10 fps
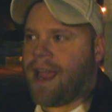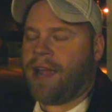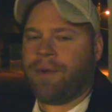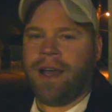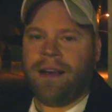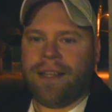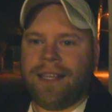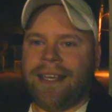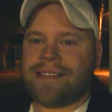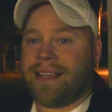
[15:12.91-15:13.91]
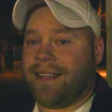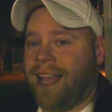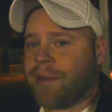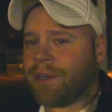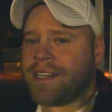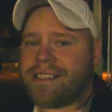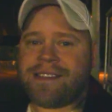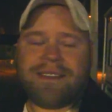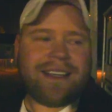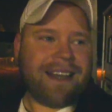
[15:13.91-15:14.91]
right, well, is it
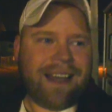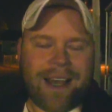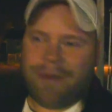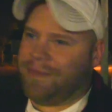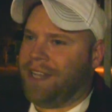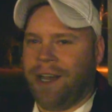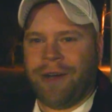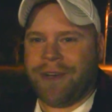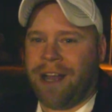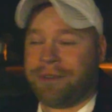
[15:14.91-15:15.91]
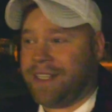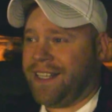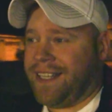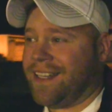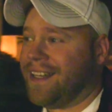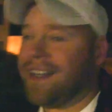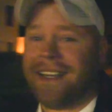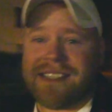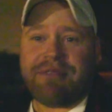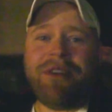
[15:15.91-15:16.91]
glamorous? No, not really.
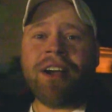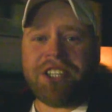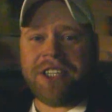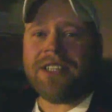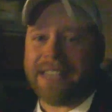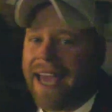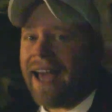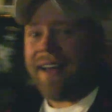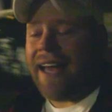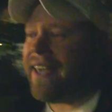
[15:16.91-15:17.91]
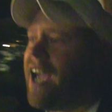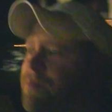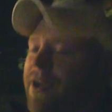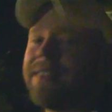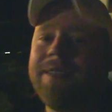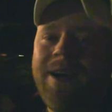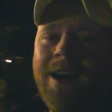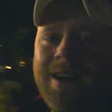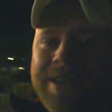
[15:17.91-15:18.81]
Is it functional? Yeah, I can't break the law.